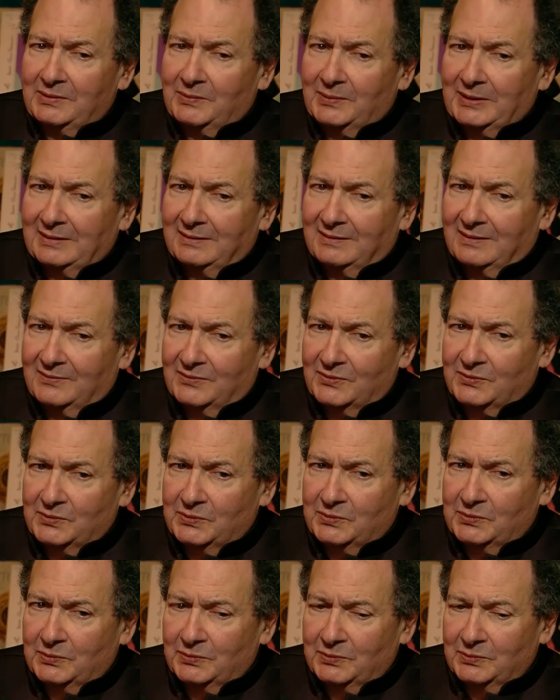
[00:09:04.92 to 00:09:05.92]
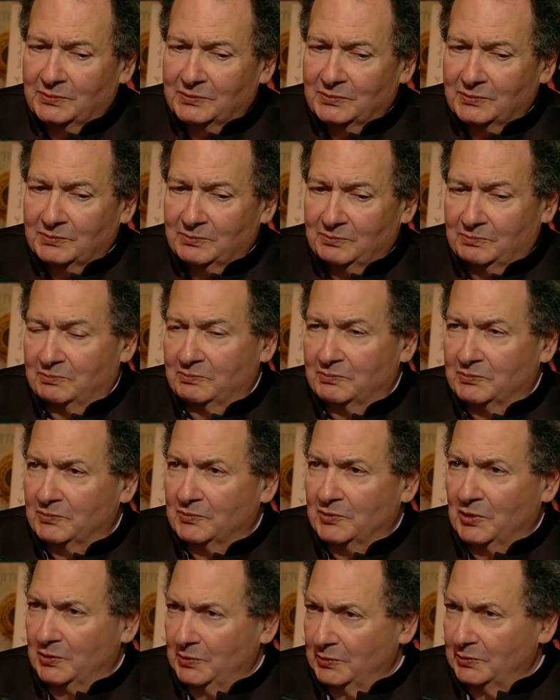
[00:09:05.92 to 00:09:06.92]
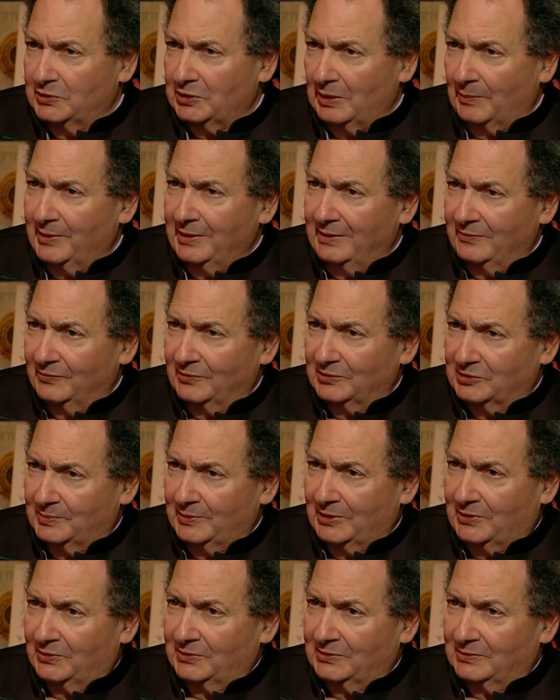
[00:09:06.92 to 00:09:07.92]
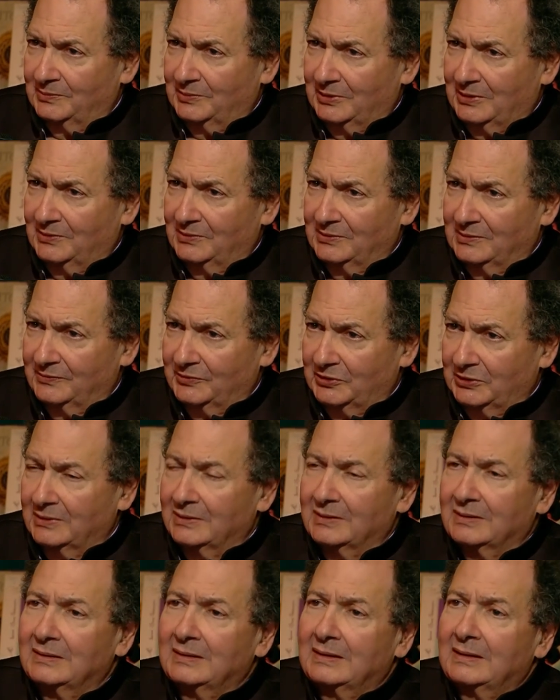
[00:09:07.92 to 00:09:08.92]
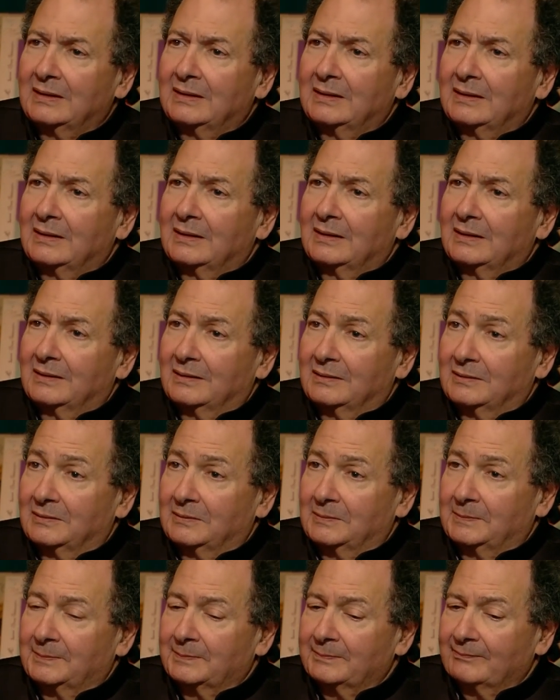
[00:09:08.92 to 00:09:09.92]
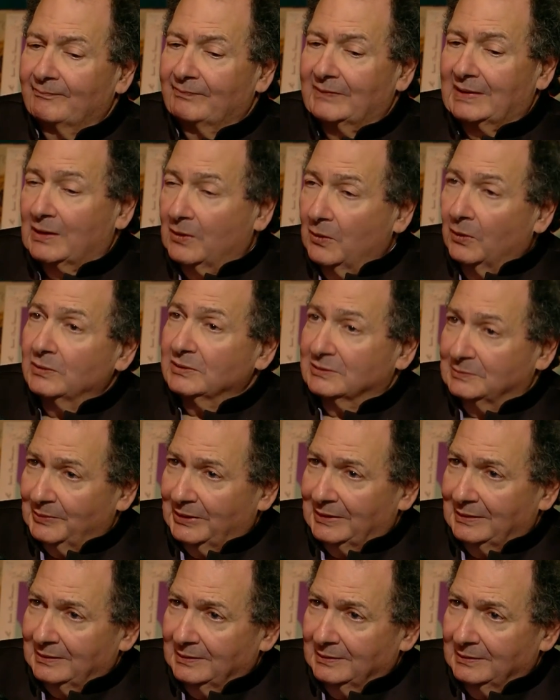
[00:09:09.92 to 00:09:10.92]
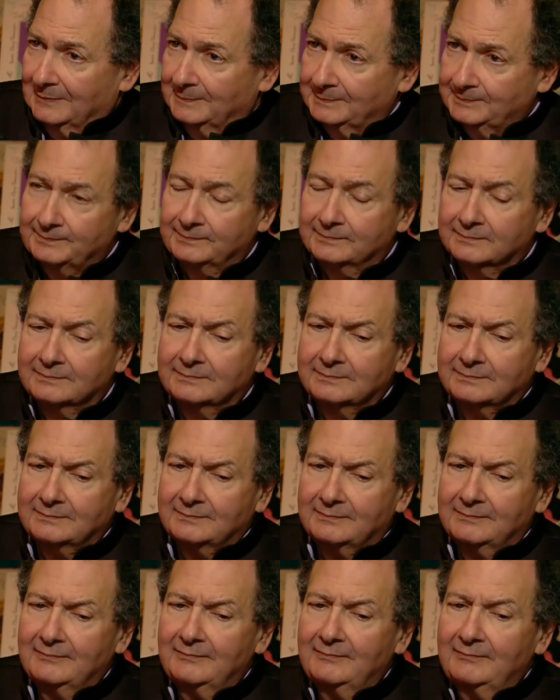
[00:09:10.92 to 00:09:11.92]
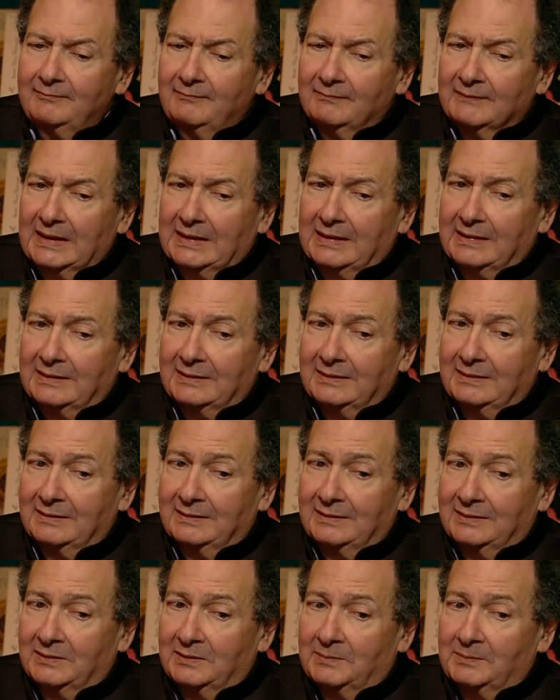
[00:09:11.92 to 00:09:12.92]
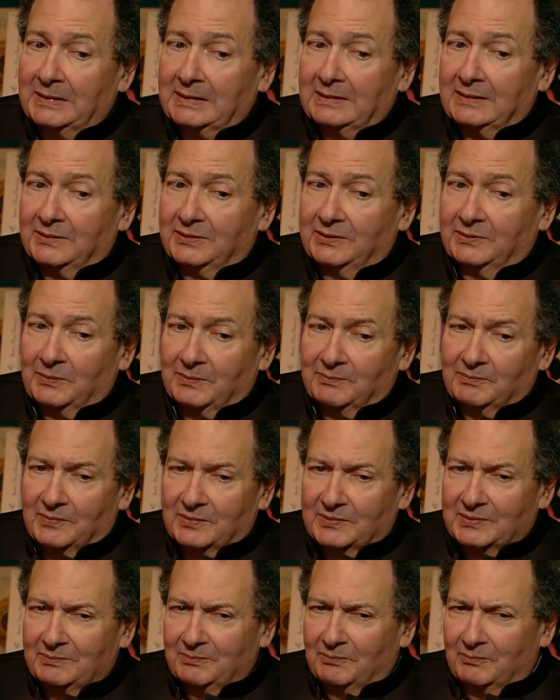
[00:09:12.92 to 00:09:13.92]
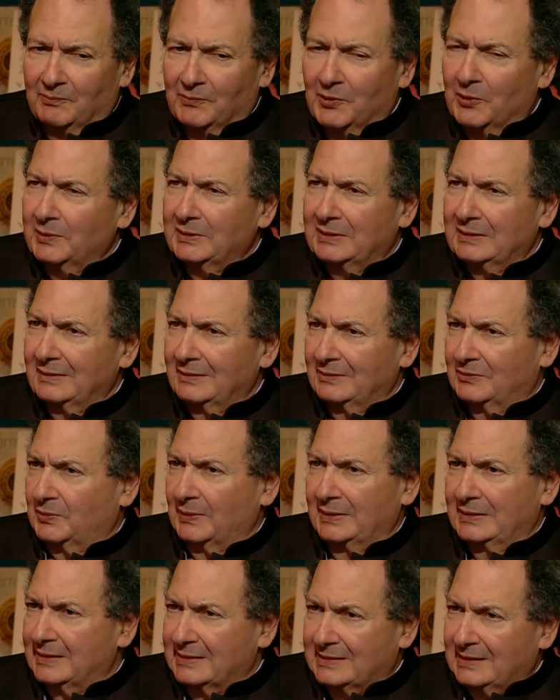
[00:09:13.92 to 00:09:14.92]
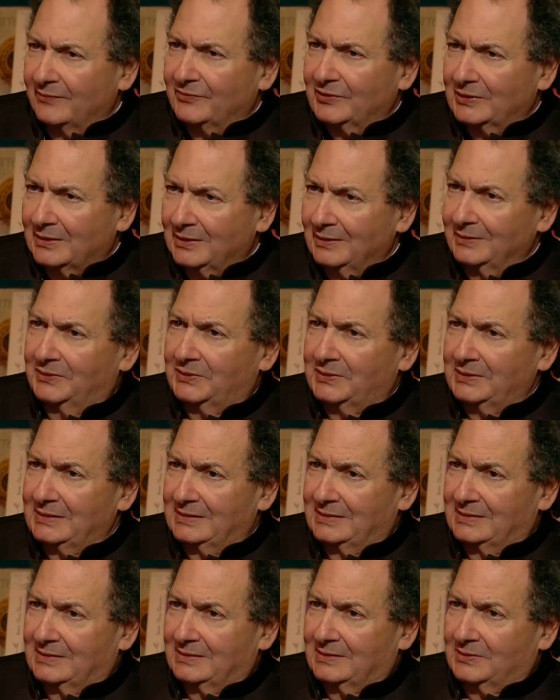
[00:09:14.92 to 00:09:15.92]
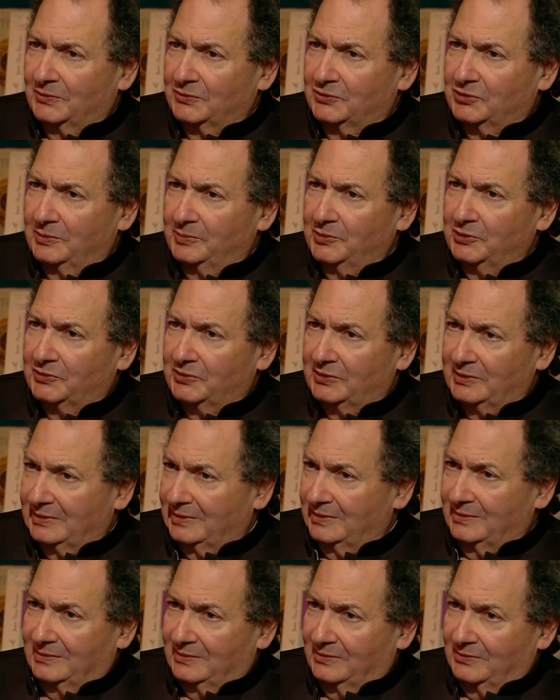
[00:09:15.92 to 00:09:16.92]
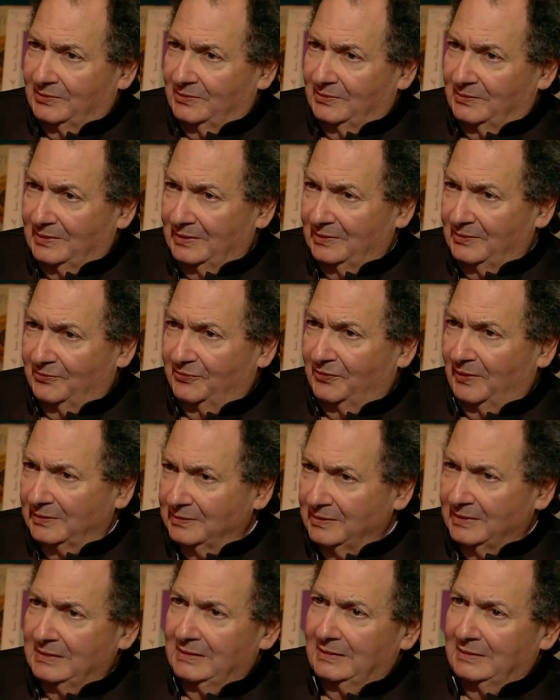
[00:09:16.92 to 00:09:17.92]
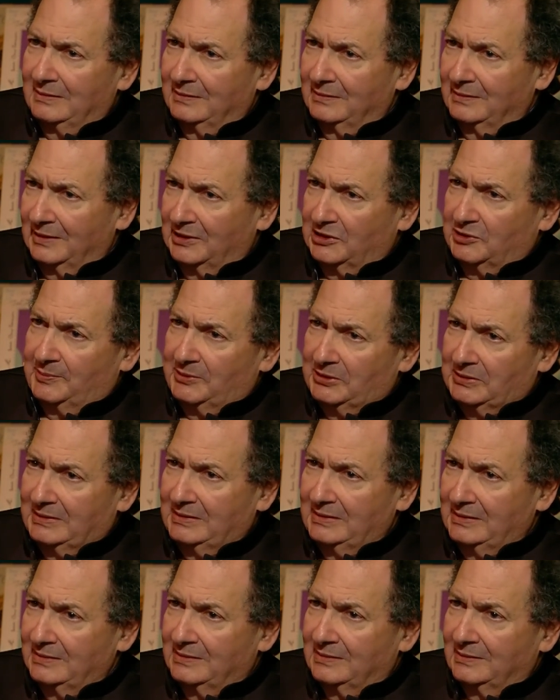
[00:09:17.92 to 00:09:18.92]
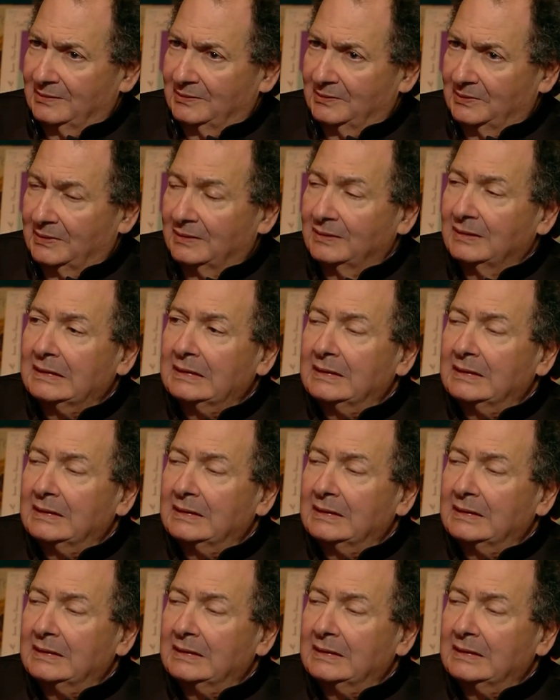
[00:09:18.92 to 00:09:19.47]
went through huge upheavals because of it, caused by it, and more than 27 countries contributed in funding and expertise and all that,